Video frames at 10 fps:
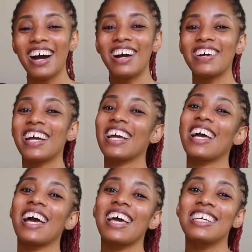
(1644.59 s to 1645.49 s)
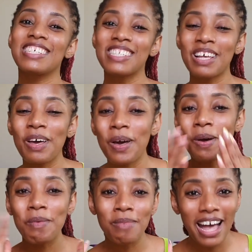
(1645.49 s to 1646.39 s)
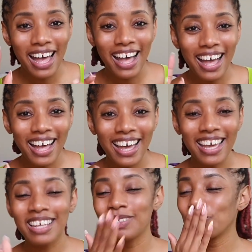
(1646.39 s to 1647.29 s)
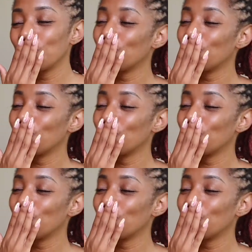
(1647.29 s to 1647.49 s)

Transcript: All right, guys. Bye.